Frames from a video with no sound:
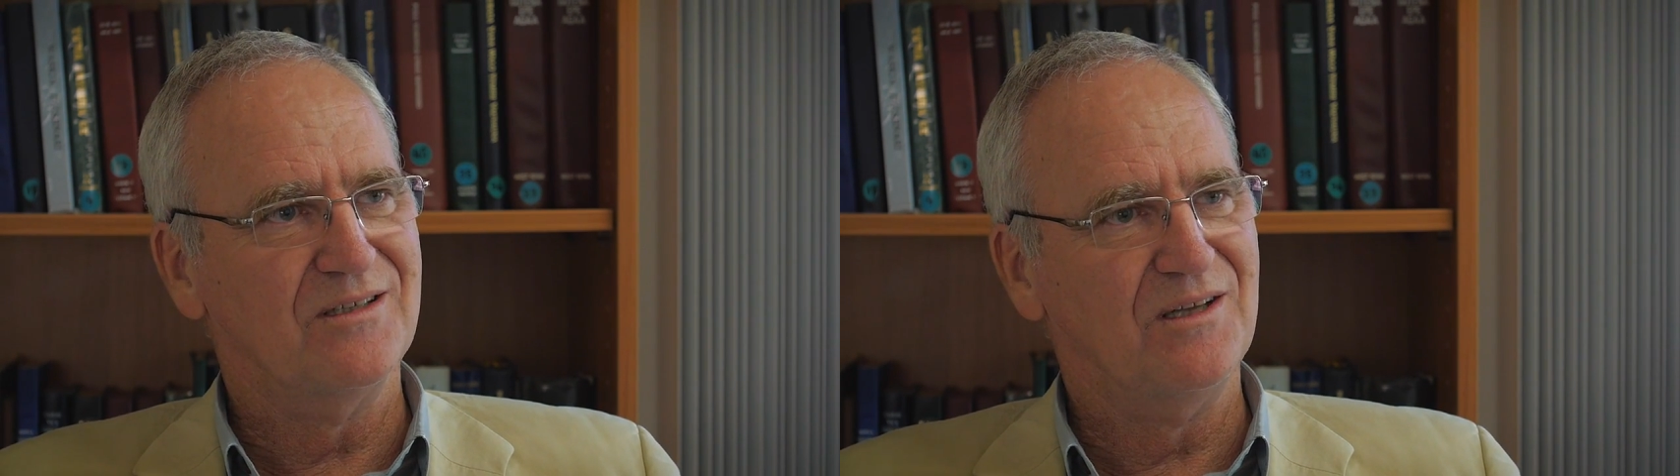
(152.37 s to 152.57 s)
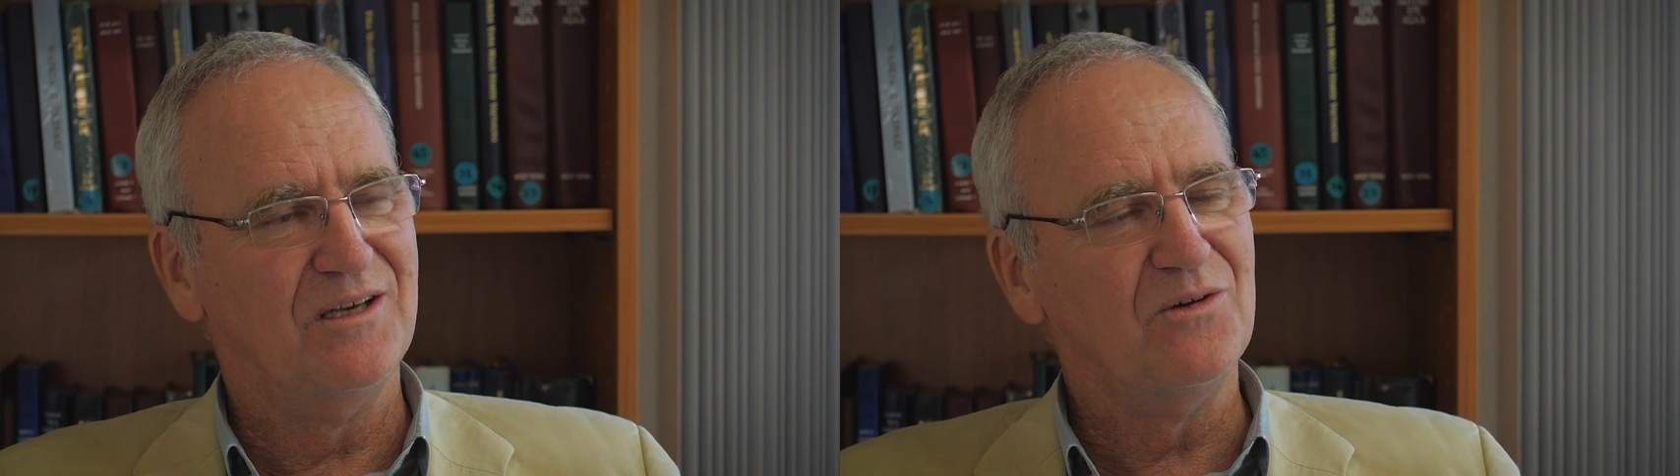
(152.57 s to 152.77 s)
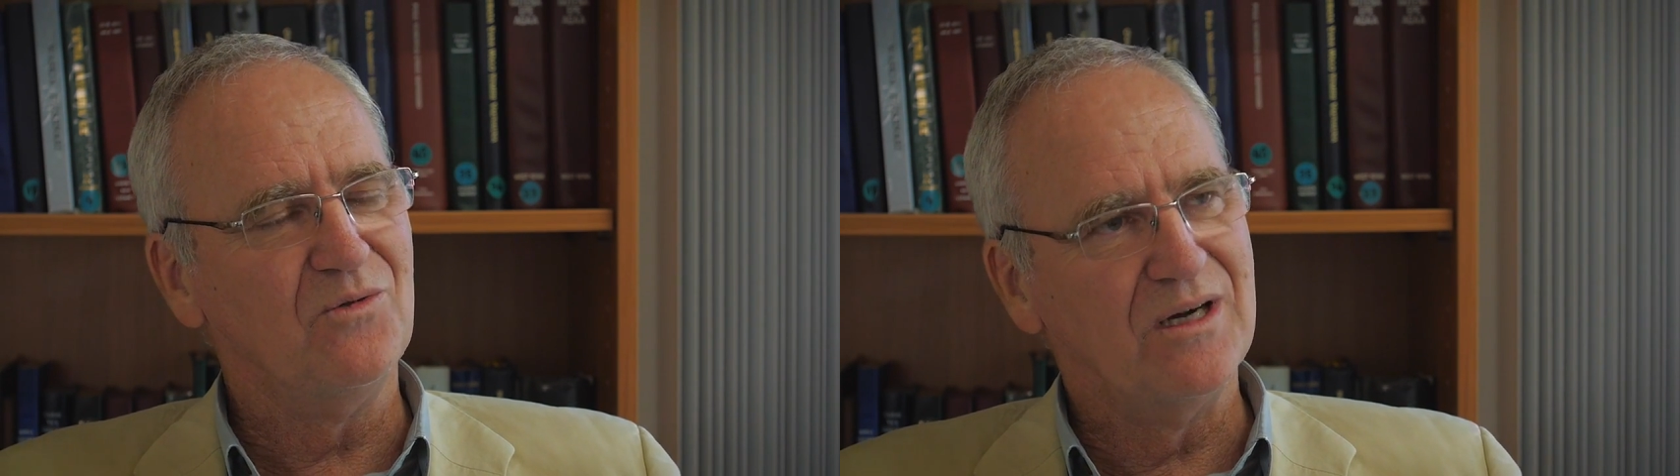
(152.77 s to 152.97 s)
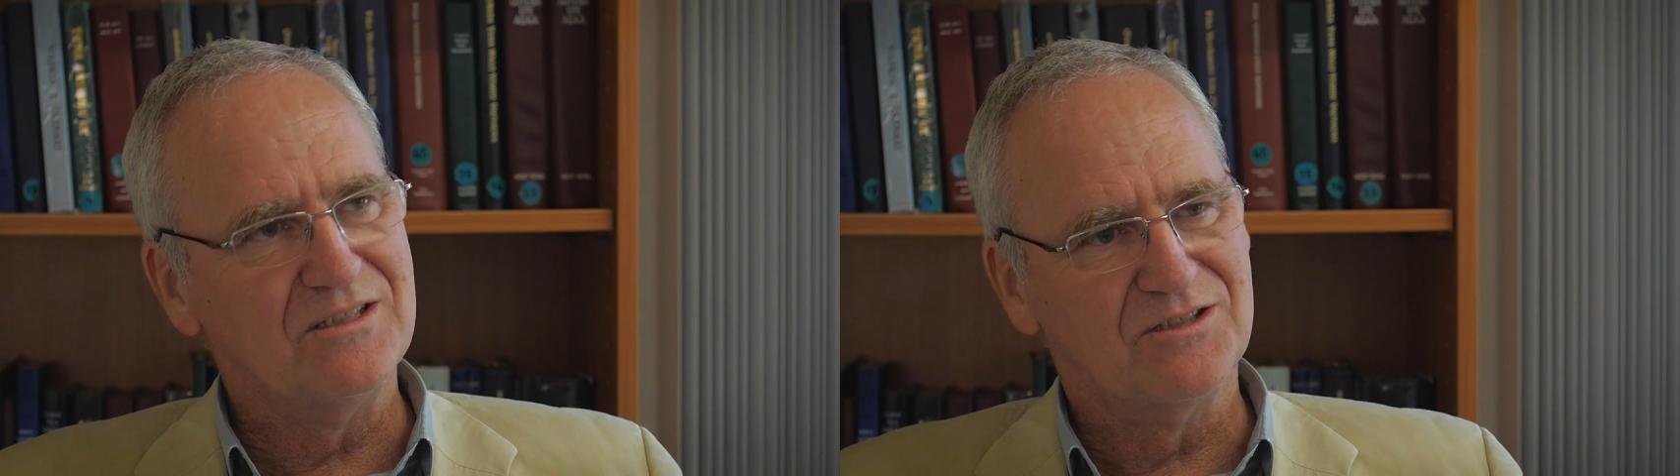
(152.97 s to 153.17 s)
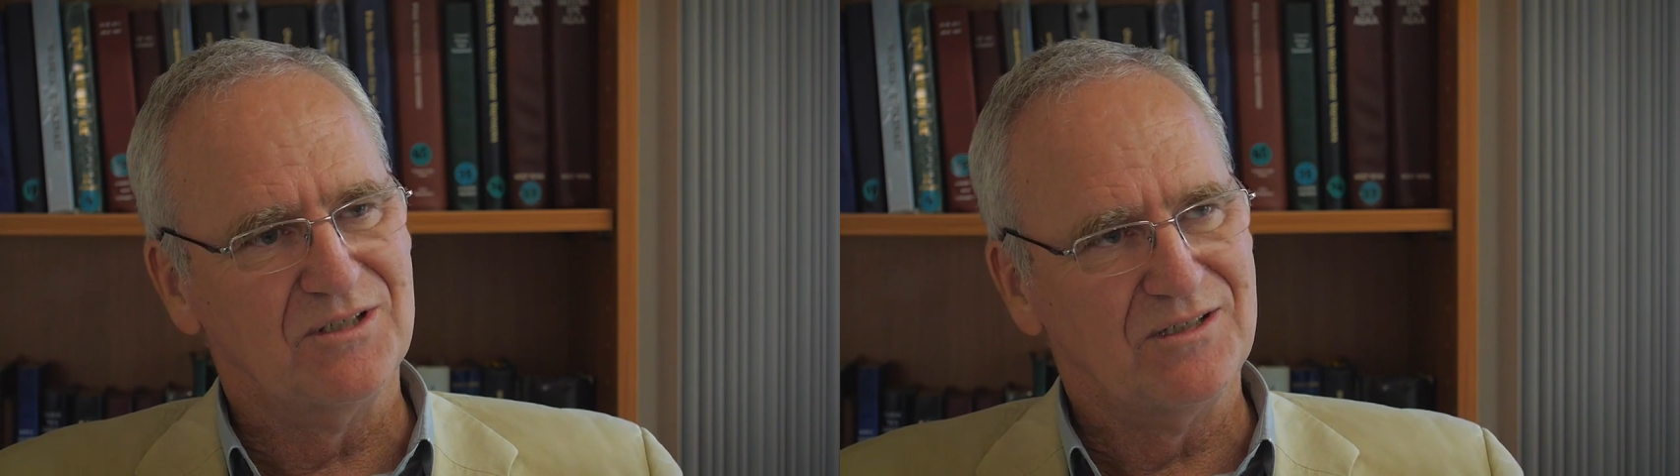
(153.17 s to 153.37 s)
So they're the
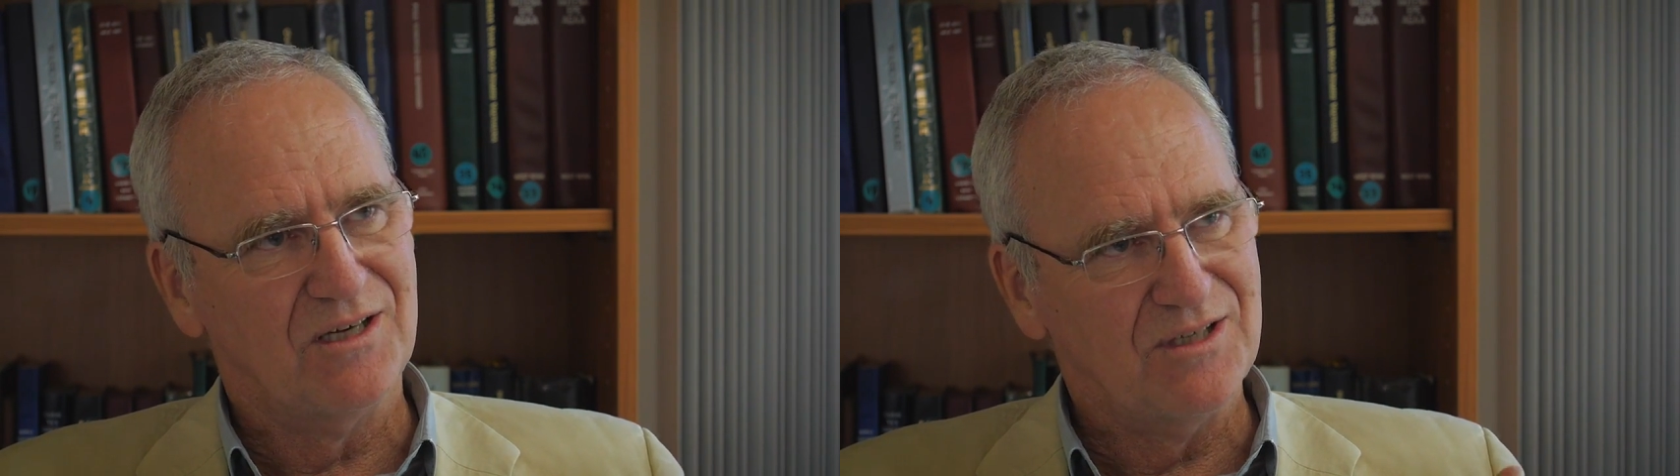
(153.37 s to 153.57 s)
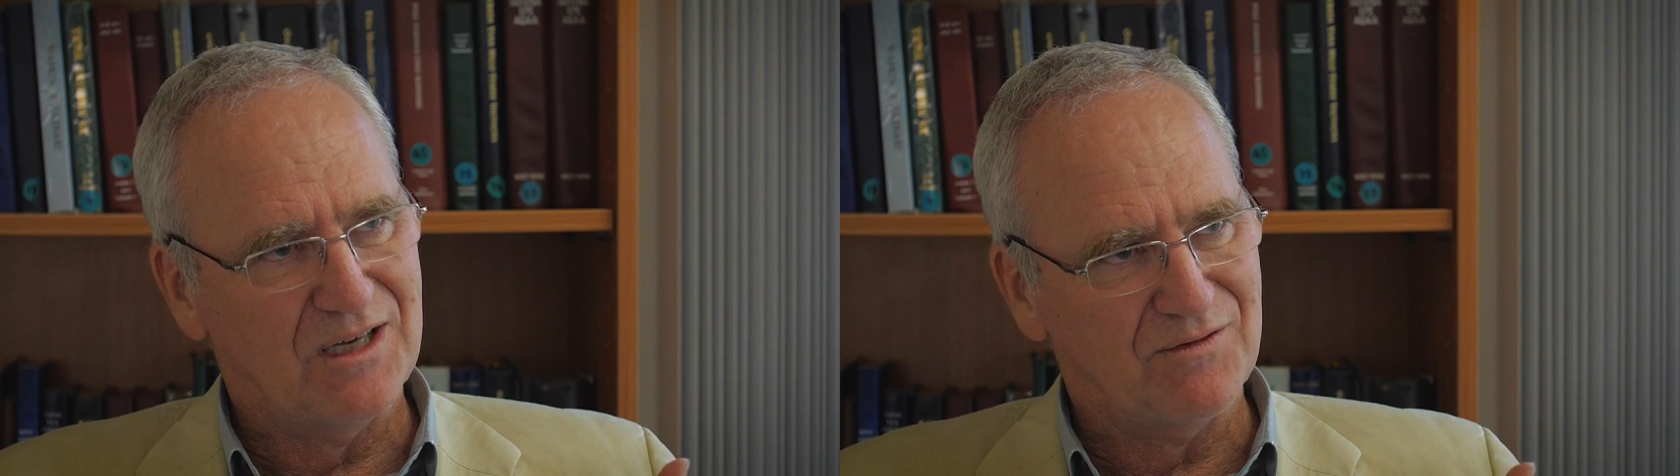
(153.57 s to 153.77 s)
ones that don't